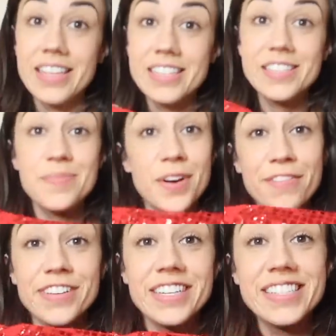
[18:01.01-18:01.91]
This is a
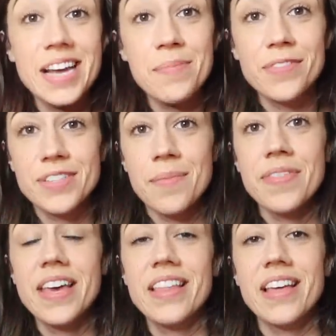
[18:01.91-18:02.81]
perfect example of something
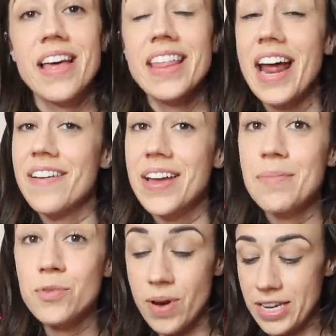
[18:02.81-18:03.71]
something that I have
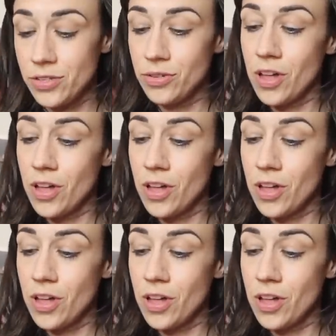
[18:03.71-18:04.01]
kept way too